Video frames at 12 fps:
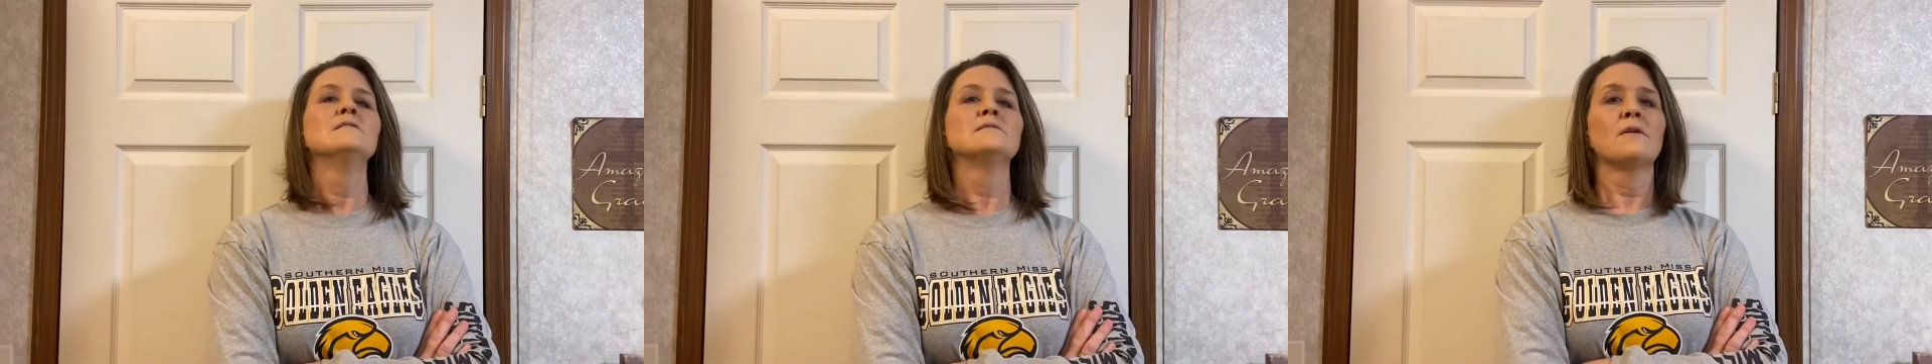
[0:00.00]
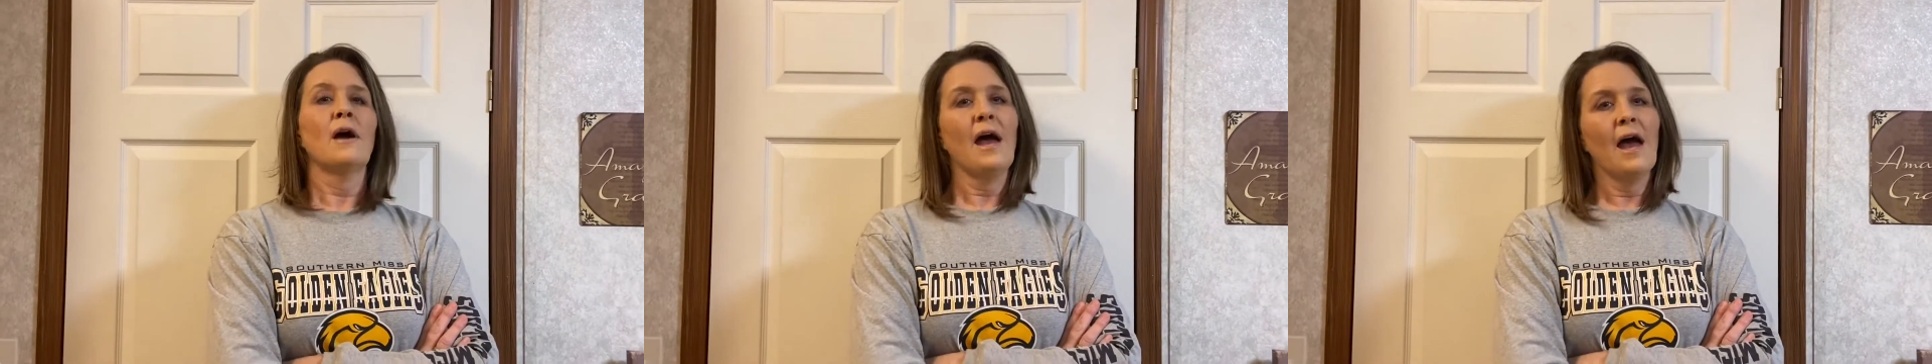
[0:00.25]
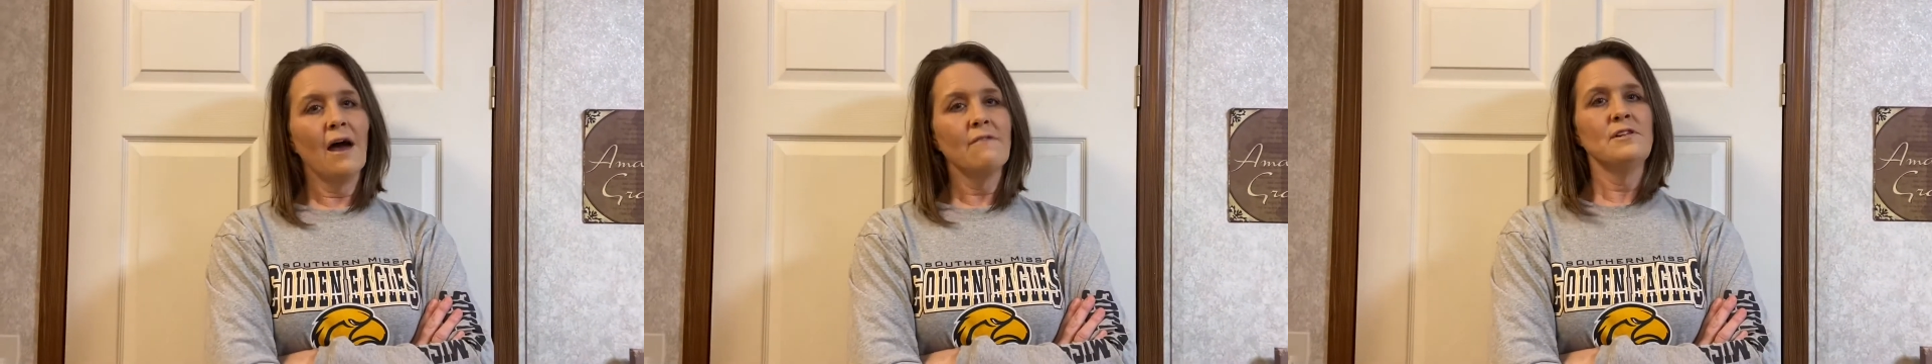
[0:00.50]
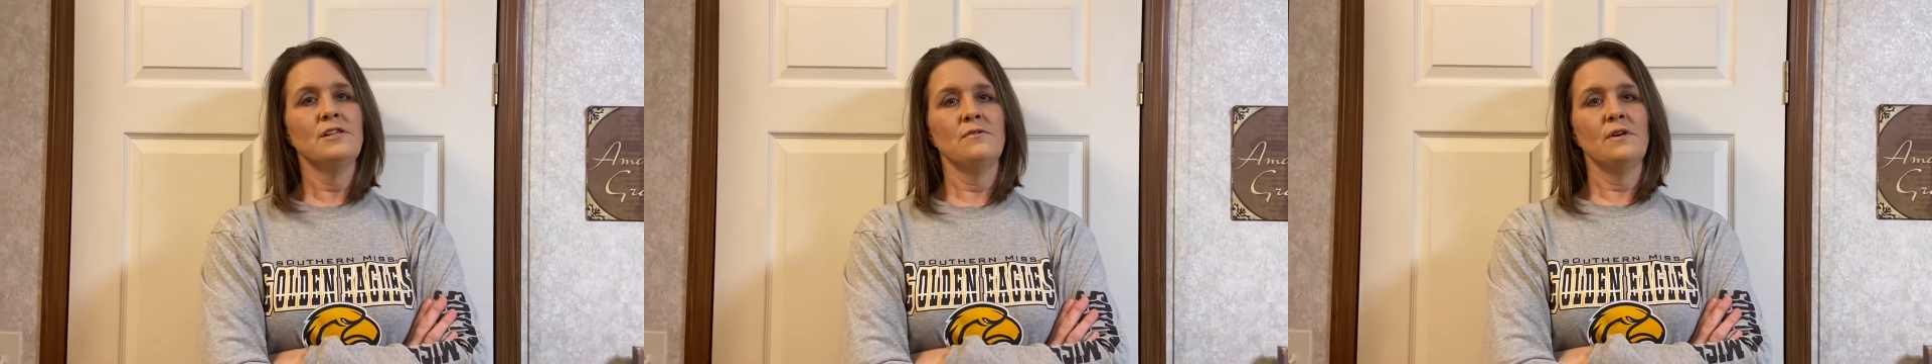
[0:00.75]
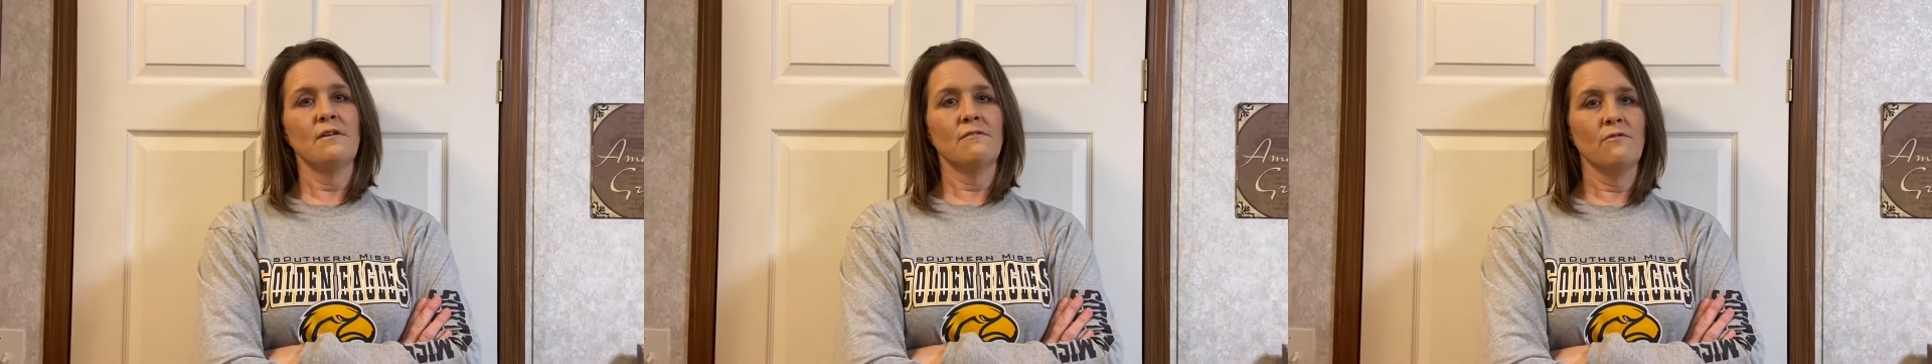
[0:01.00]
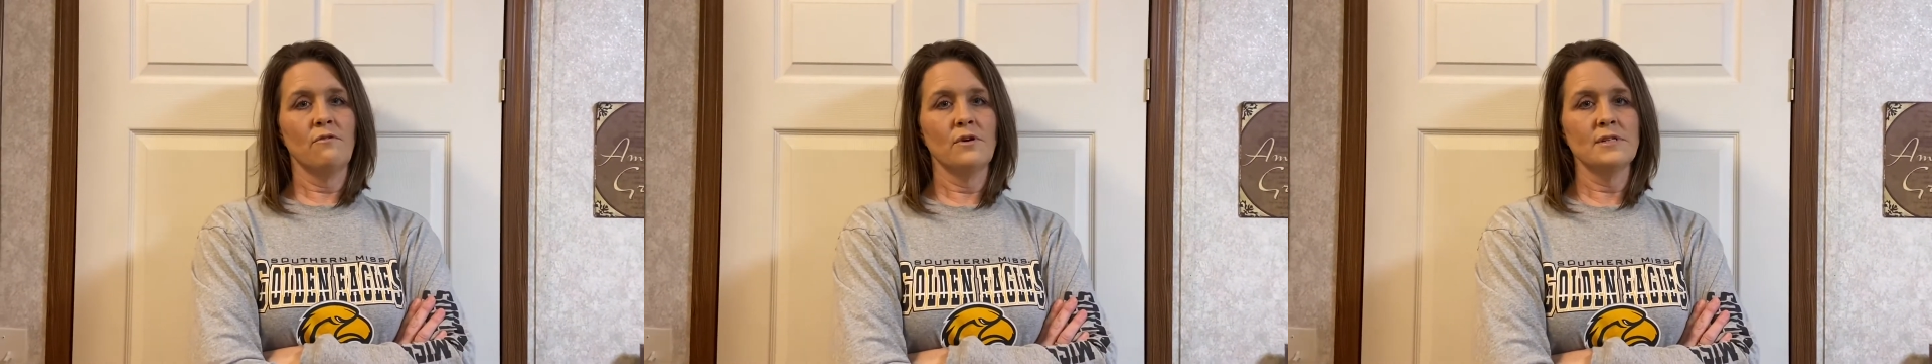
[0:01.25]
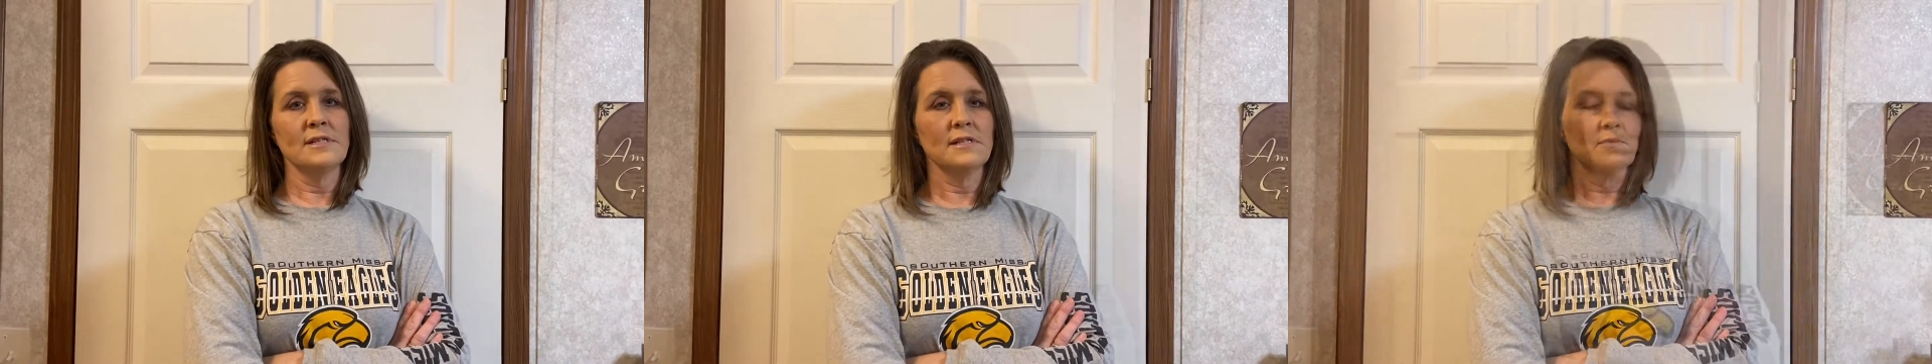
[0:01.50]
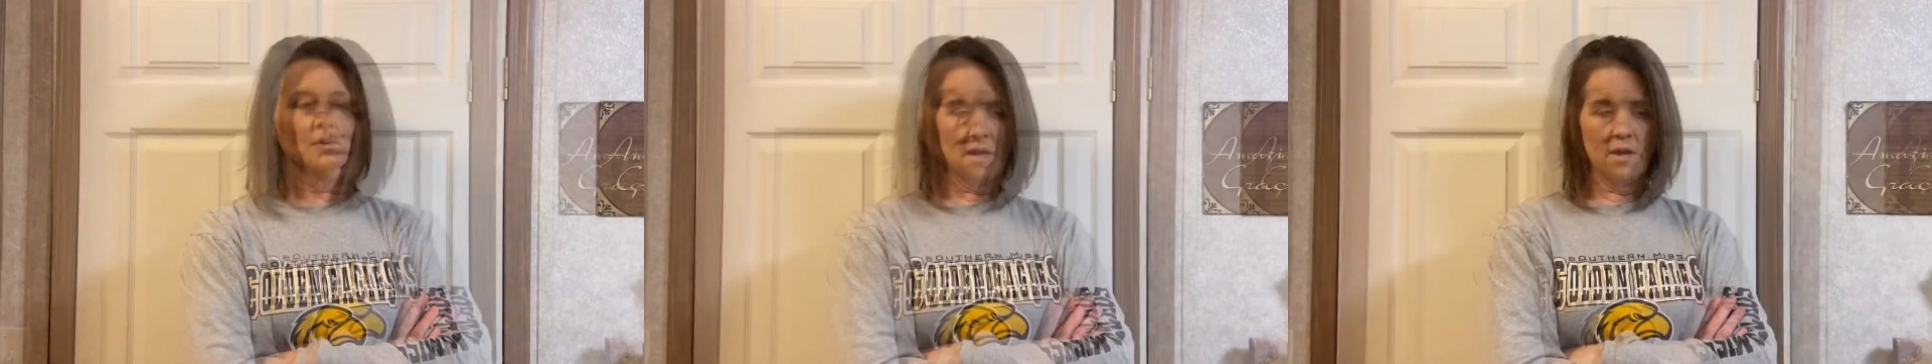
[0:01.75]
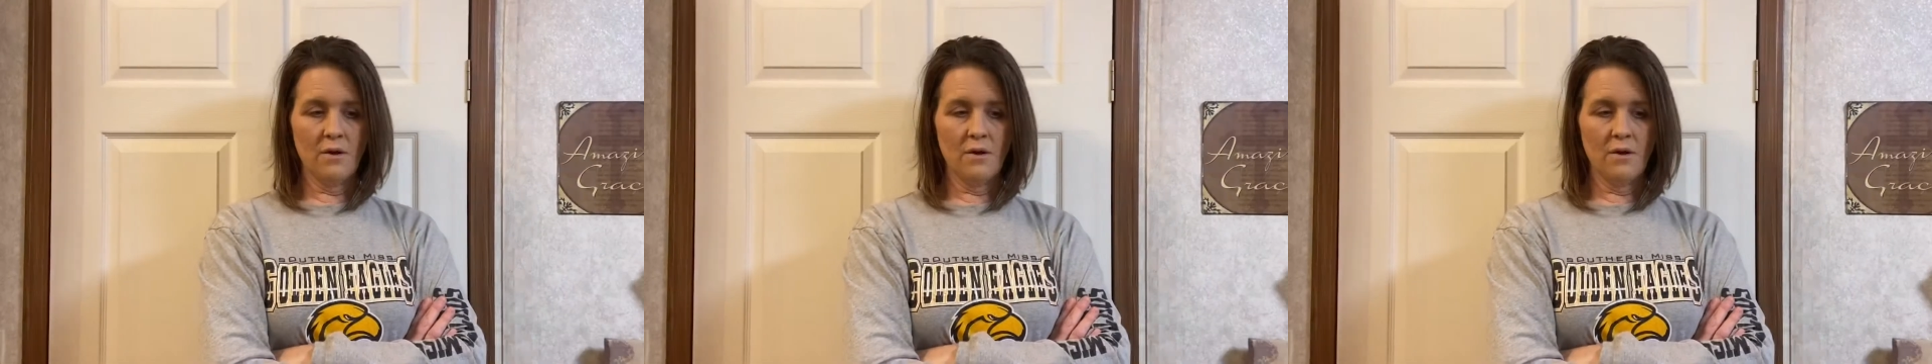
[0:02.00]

So I have to do it every four to six weeks.